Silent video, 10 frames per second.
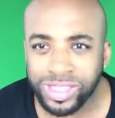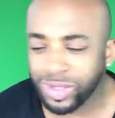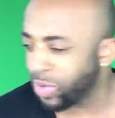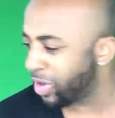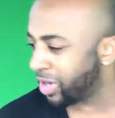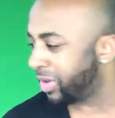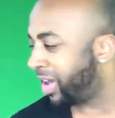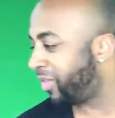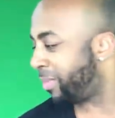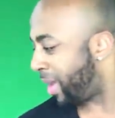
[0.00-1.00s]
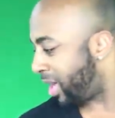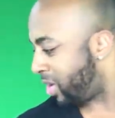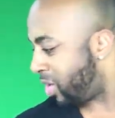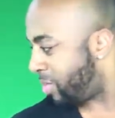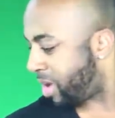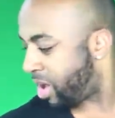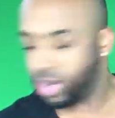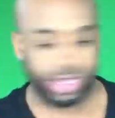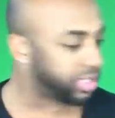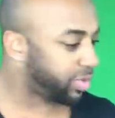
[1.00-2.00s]
What is going on, everybody? Hope
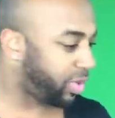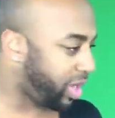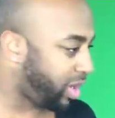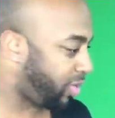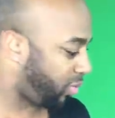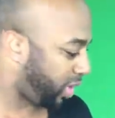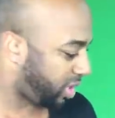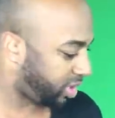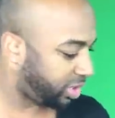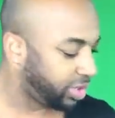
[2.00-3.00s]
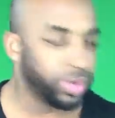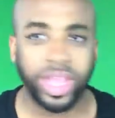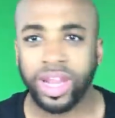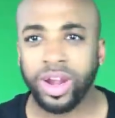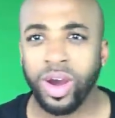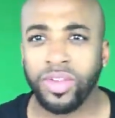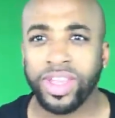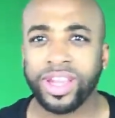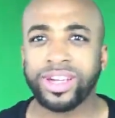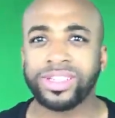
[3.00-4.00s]
all is well with you and all
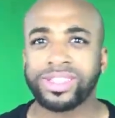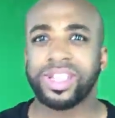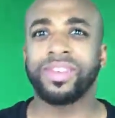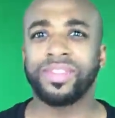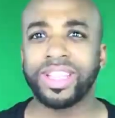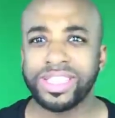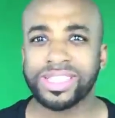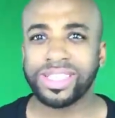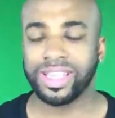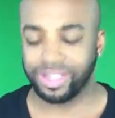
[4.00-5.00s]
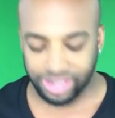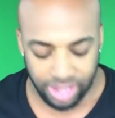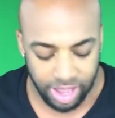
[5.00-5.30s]
that good stuff. Listen,